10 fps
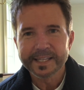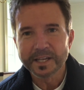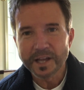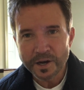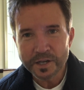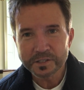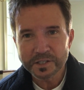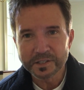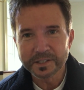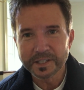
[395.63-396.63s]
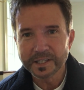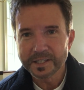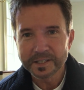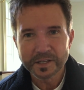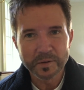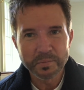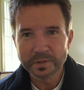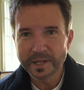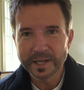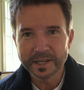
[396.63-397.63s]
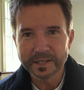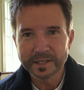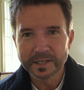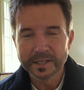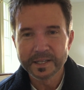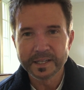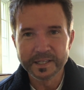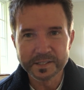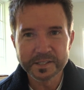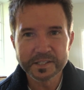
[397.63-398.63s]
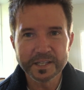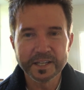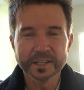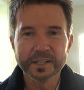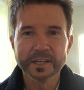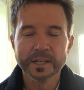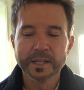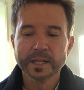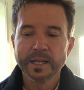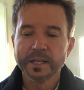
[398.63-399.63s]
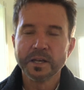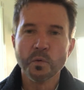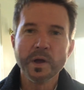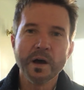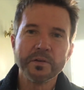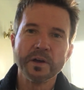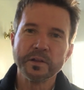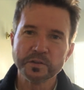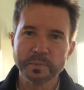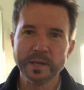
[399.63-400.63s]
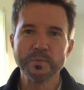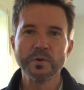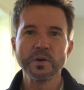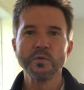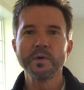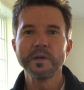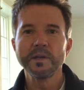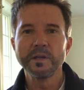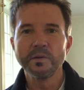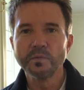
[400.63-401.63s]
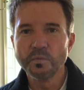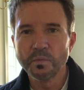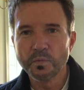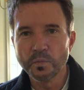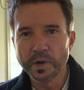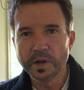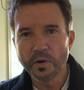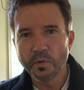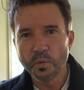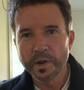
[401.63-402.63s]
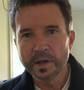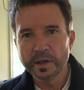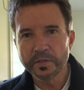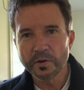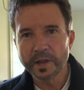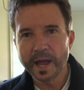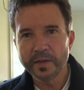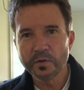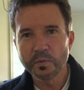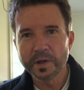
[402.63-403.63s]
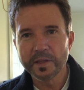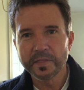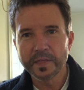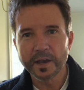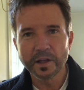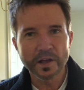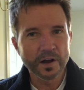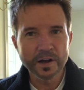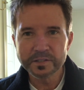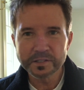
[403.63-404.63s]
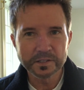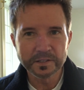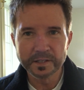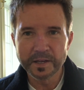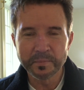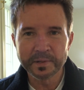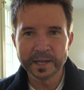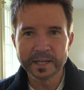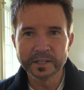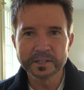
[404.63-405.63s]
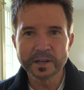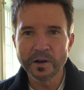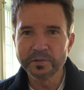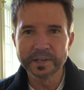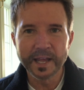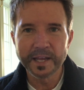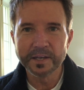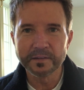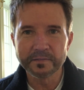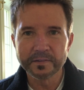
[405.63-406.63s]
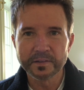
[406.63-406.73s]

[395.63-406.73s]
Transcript: To constantly complain is a sin. Now, we all know those people who we, we are with or gather with that constantly complain. It's all negative.